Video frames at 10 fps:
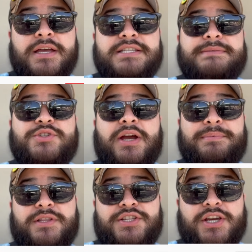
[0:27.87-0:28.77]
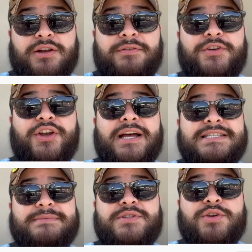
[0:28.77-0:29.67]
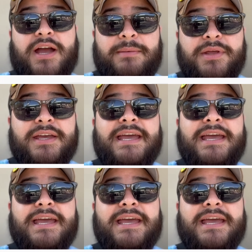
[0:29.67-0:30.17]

Subscribe to the channel if you're not subscribed